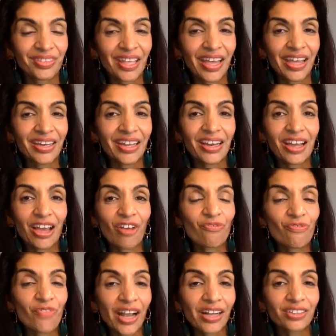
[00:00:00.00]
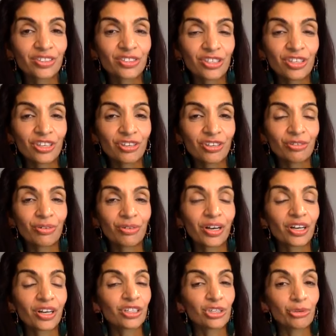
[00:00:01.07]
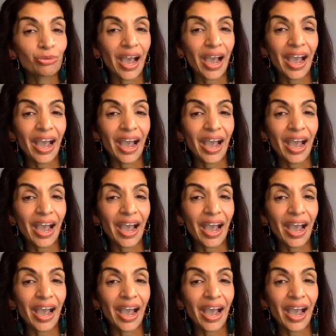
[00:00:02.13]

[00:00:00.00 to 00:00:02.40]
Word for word: and it affects you. You